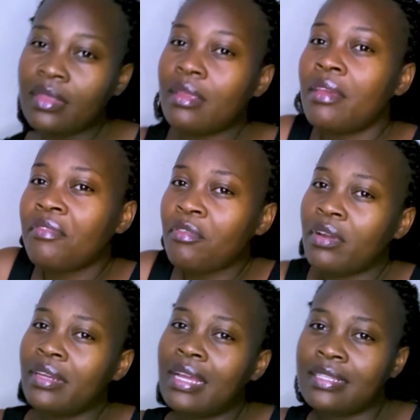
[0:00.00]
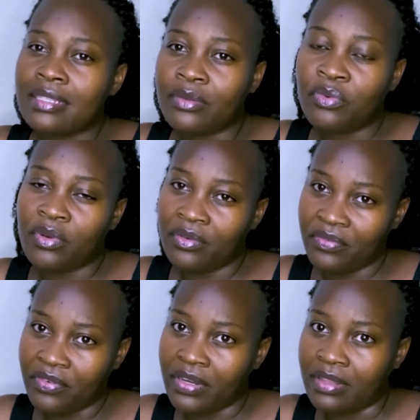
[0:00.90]
Everyone has that one
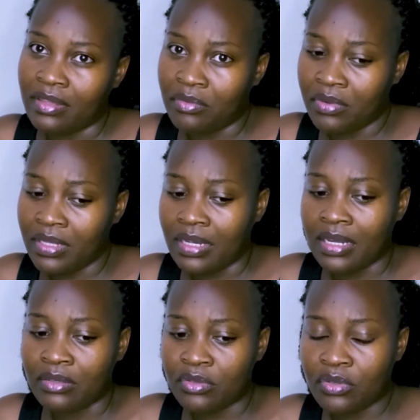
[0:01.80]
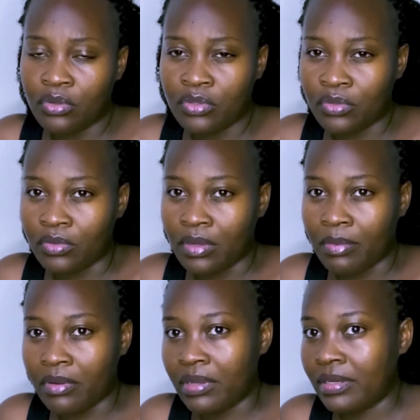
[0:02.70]
friend they really can talk to
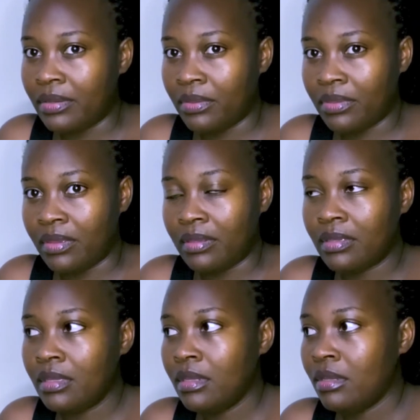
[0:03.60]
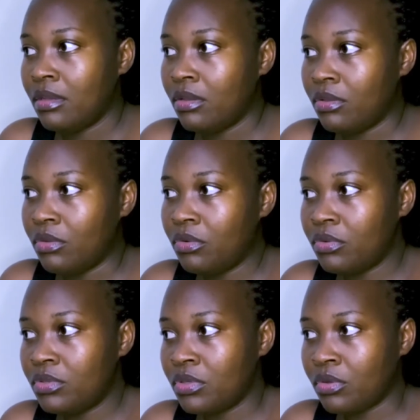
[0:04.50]
about anything. You
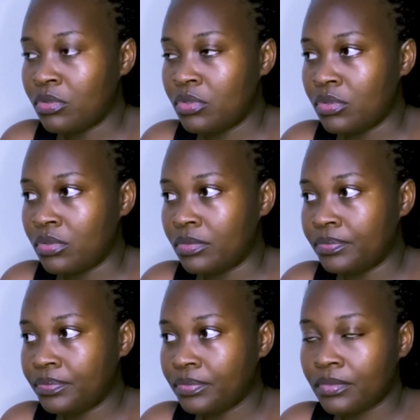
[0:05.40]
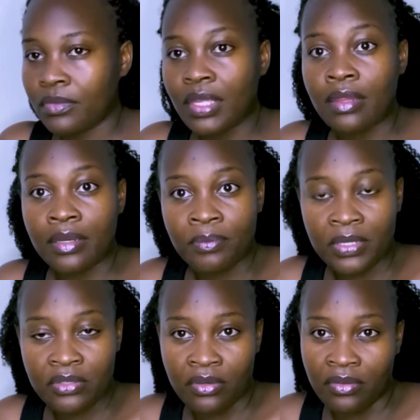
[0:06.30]
could talk to that
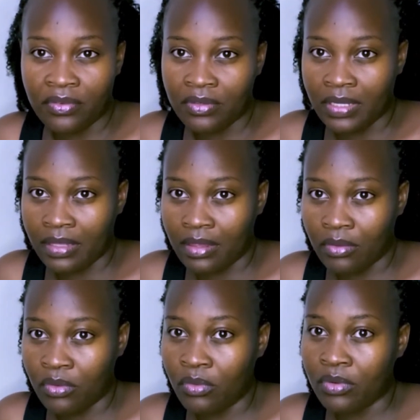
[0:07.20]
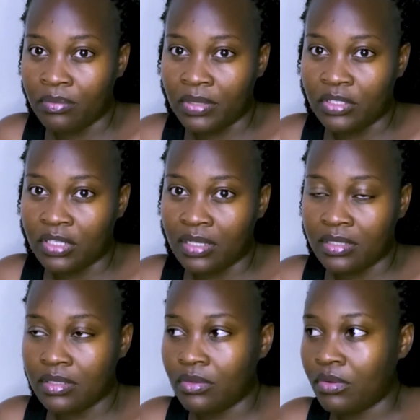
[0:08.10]
person you feel like you won't be
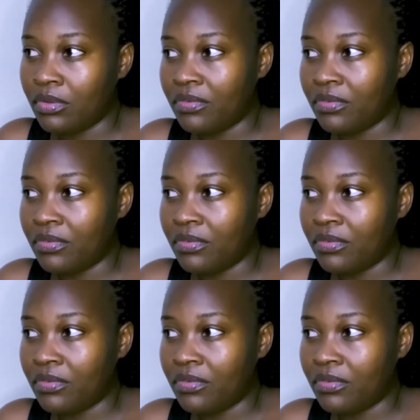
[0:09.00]
judged, or